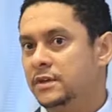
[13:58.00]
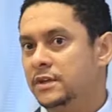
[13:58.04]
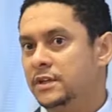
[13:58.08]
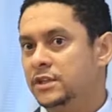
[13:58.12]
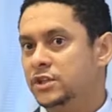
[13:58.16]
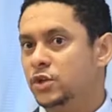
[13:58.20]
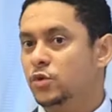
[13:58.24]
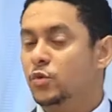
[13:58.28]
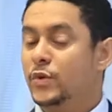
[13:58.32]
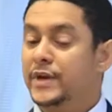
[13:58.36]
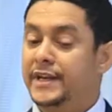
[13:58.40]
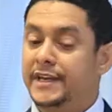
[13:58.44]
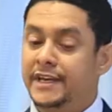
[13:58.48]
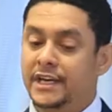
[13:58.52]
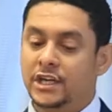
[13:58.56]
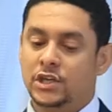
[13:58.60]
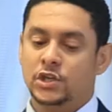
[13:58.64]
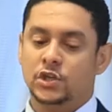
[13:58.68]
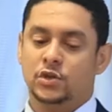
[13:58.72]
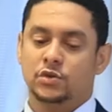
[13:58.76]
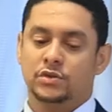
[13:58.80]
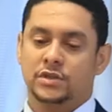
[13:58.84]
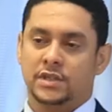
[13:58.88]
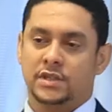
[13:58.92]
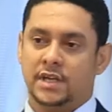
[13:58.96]
So we
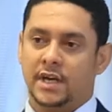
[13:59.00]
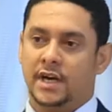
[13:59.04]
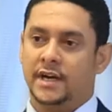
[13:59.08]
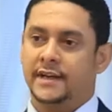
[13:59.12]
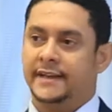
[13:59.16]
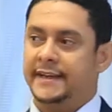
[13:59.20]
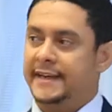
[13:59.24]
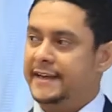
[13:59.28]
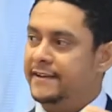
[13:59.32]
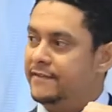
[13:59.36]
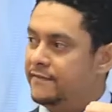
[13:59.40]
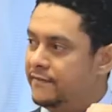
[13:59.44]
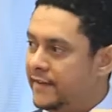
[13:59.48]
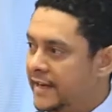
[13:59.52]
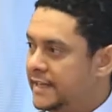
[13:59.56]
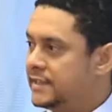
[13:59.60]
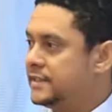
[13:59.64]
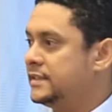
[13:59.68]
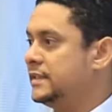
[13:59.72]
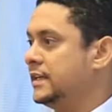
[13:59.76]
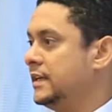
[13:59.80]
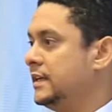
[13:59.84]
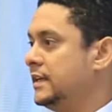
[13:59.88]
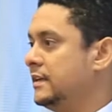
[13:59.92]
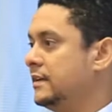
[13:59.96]
need to start
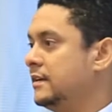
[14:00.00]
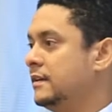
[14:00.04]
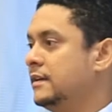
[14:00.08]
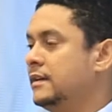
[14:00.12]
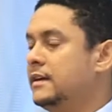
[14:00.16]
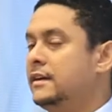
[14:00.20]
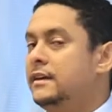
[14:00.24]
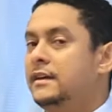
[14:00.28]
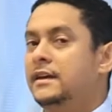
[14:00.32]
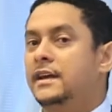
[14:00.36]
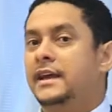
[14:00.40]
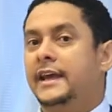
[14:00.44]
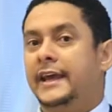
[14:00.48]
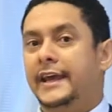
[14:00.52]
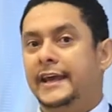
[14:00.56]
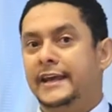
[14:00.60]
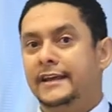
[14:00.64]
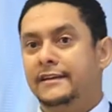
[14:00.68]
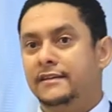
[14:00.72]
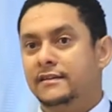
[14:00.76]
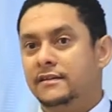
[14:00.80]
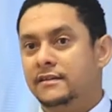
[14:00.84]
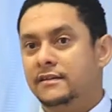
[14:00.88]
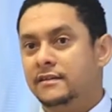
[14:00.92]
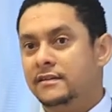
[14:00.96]
investing
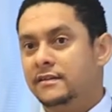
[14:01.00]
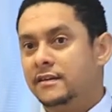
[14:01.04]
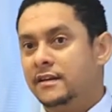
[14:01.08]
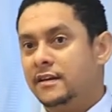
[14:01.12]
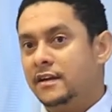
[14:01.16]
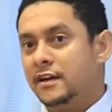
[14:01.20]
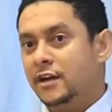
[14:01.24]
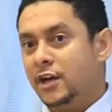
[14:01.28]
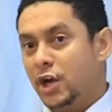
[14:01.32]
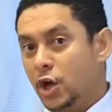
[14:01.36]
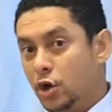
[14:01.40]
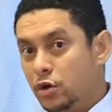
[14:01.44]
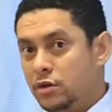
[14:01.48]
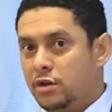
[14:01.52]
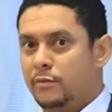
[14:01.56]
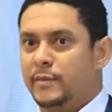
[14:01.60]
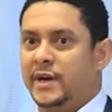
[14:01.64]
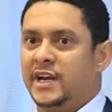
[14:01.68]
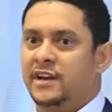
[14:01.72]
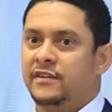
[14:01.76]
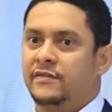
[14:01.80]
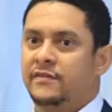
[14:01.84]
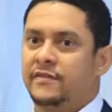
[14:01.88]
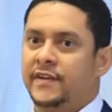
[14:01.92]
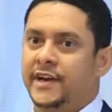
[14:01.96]
in local
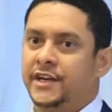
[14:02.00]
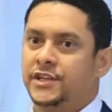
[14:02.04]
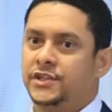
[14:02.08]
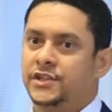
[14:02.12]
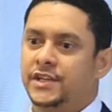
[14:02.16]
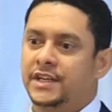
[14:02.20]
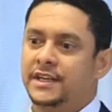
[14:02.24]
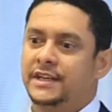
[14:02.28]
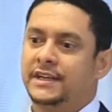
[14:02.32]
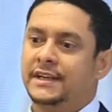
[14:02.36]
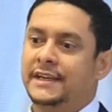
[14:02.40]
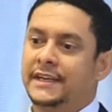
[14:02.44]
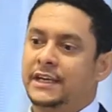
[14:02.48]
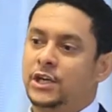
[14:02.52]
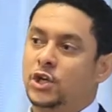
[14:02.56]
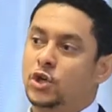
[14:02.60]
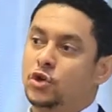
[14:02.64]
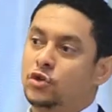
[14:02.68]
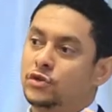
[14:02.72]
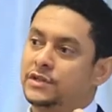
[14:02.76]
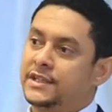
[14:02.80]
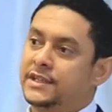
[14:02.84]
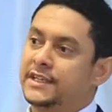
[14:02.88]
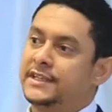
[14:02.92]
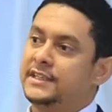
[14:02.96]
manufacturing,
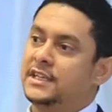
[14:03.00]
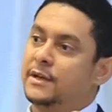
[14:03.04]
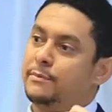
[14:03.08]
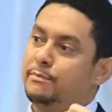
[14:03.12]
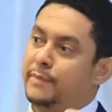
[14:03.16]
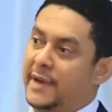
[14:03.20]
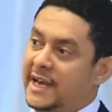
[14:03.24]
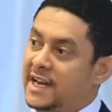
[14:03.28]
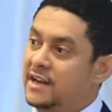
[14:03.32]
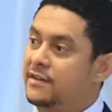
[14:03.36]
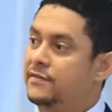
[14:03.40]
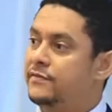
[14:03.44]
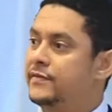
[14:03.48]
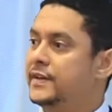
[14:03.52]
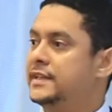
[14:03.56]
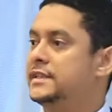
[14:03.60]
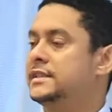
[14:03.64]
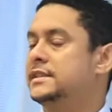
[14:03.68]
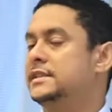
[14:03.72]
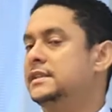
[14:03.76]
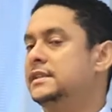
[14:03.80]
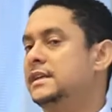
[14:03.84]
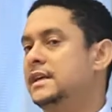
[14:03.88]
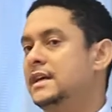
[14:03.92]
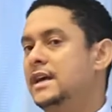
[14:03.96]
using the
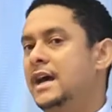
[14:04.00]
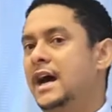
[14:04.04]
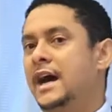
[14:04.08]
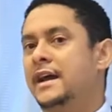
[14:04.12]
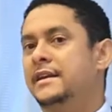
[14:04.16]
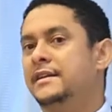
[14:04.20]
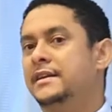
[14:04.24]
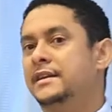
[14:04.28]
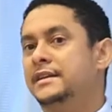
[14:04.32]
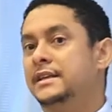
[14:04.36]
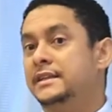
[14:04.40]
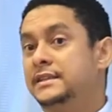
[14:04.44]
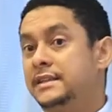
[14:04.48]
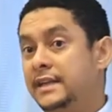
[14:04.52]
benefits under the